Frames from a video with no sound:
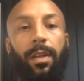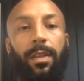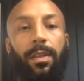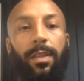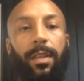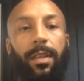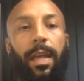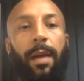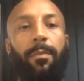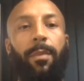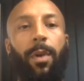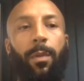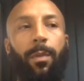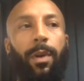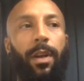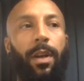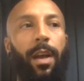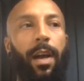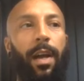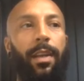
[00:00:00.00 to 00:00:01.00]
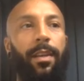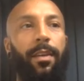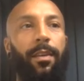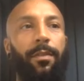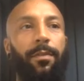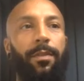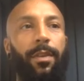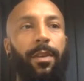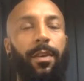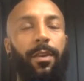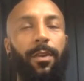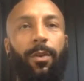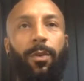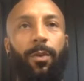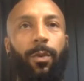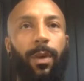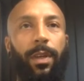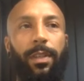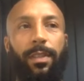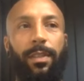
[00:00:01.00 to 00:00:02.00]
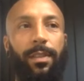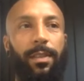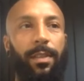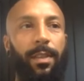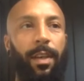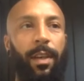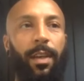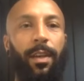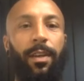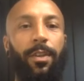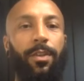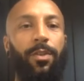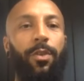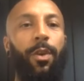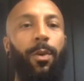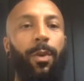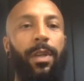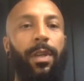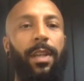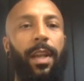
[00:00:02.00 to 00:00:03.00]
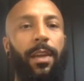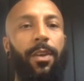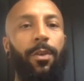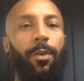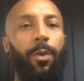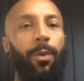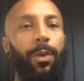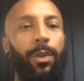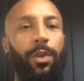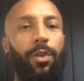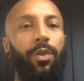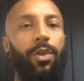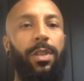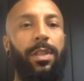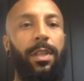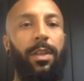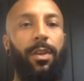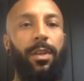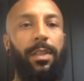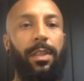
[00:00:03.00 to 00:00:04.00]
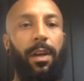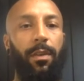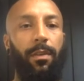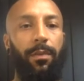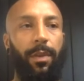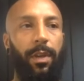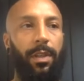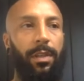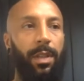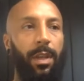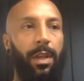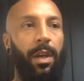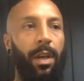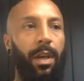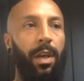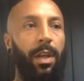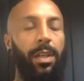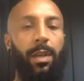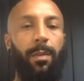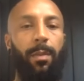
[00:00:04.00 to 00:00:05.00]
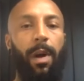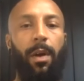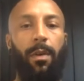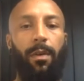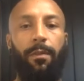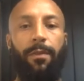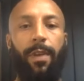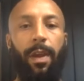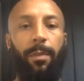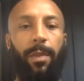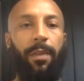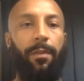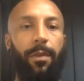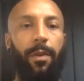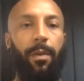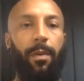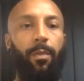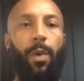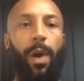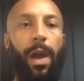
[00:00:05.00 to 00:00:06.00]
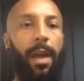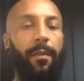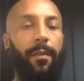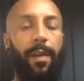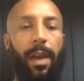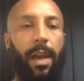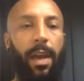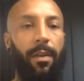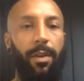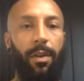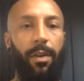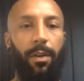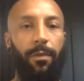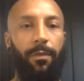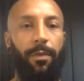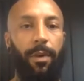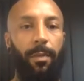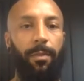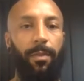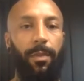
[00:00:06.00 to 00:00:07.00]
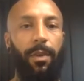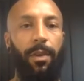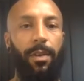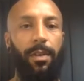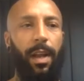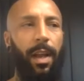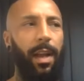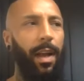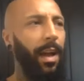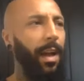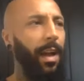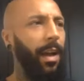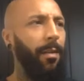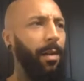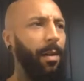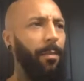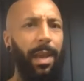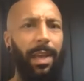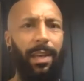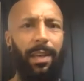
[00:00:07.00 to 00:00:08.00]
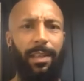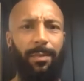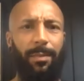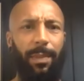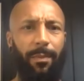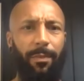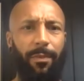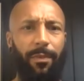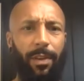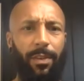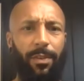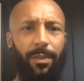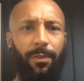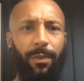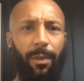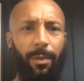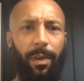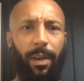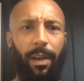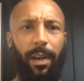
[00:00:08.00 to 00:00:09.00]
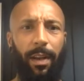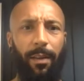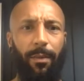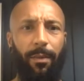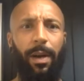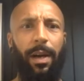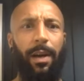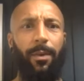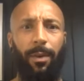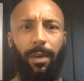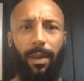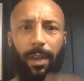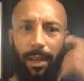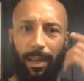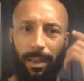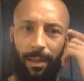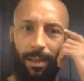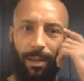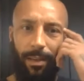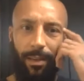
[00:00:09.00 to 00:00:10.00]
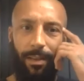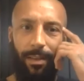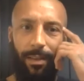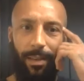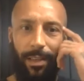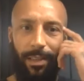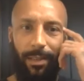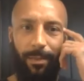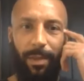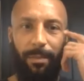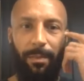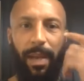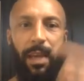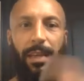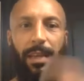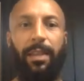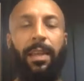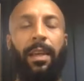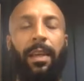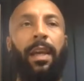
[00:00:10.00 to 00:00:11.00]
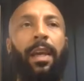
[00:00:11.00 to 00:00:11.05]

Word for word: So that moment kind of always because you know what it's like. You you just see yourself as Jamal and Femi from whatever area you're from. It's just like I, I made it to be a professional footballer. Like wow, like that's a bit mad.